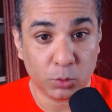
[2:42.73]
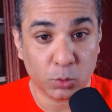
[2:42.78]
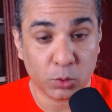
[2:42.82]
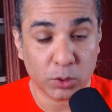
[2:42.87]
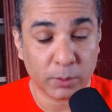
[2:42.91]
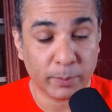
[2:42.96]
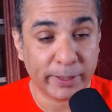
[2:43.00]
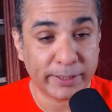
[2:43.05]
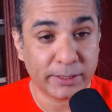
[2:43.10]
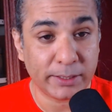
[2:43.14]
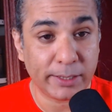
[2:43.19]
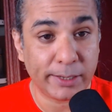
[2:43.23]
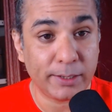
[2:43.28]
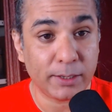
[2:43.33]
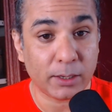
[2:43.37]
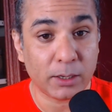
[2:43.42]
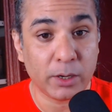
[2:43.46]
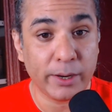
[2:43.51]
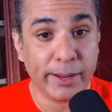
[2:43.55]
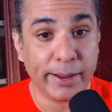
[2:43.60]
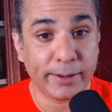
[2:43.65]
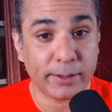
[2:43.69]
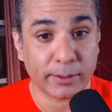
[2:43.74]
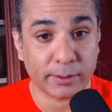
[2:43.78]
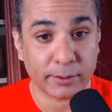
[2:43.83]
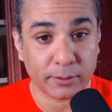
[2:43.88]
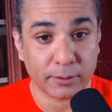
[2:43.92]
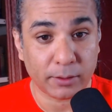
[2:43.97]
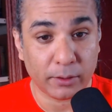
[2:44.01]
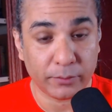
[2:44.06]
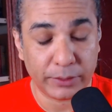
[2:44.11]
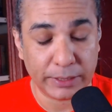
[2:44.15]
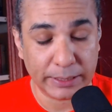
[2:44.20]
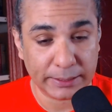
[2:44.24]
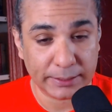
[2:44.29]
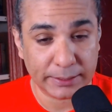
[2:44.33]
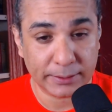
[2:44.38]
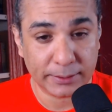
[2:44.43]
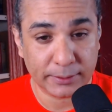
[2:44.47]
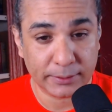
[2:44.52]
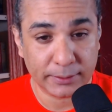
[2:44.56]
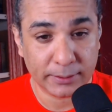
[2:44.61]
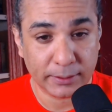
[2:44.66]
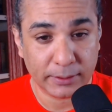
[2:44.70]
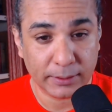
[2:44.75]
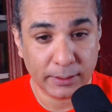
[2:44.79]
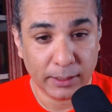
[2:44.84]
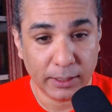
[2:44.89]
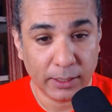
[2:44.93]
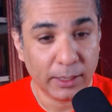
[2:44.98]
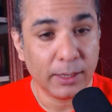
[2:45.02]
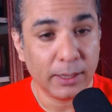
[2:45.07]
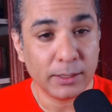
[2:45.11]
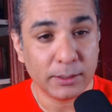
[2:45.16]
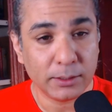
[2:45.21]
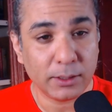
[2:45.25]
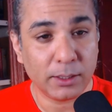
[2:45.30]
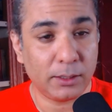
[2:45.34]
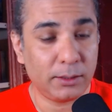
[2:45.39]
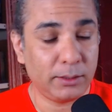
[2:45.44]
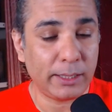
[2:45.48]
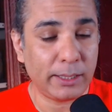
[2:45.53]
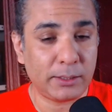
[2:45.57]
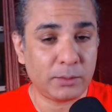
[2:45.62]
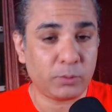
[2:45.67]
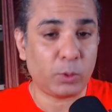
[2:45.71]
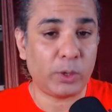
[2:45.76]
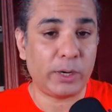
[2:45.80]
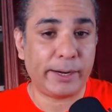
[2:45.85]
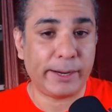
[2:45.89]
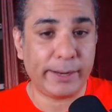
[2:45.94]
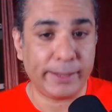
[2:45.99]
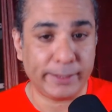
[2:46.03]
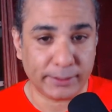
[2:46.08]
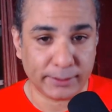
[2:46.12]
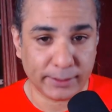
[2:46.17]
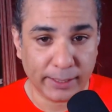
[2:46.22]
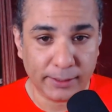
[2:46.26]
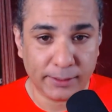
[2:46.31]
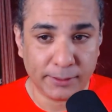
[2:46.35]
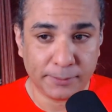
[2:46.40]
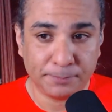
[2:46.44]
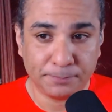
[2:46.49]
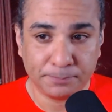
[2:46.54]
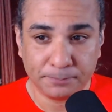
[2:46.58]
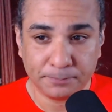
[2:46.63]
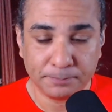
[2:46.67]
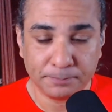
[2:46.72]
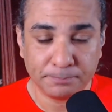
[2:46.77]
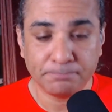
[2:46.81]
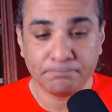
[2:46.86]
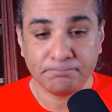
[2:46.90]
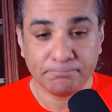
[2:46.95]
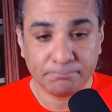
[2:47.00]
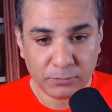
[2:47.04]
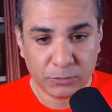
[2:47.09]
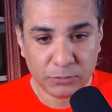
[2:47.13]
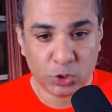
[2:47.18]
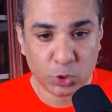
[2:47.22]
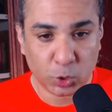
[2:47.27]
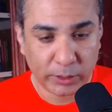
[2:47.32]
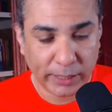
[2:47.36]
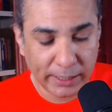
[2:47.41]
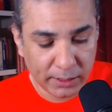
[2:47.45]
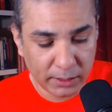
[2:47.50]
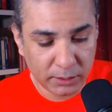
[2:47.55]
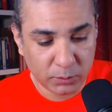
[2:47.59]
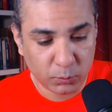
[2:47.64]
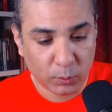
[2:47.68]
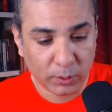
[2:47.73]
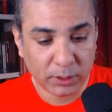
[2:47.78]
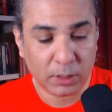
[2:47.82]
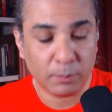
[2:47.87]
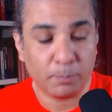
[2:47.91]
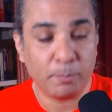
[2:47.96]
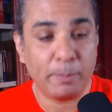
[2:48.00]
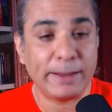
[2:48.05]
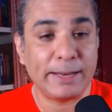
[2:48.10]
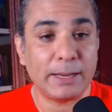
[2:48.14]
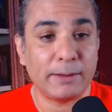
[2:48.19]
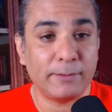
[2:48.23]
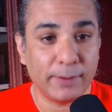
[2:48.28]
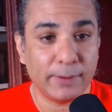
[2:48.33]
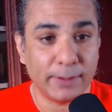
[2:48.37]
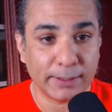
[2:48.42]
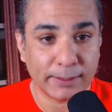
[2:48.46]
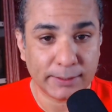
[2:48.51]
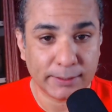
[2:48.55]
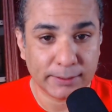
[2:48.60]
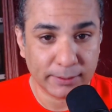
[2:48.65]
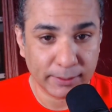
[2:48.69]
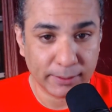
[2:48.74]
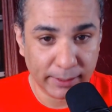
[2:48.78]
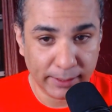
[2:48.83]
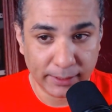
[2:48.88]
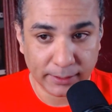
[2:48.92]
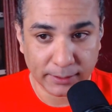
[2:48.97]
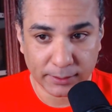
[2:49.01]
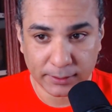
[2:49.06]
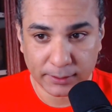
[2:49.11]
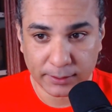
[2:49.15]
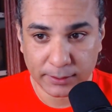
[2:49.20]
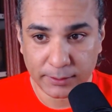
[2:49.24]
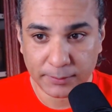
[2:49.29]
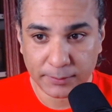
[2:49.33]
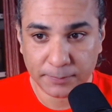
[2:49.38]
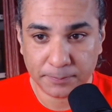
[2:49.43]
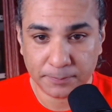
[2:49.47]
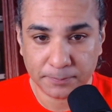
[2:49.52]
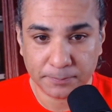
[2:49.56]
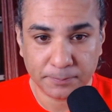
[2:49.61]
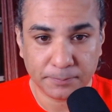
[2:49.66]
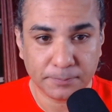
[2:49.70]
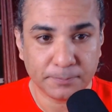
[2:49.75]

to some extent a creator of this? So that's what it is, right? So that is what the metaverse is.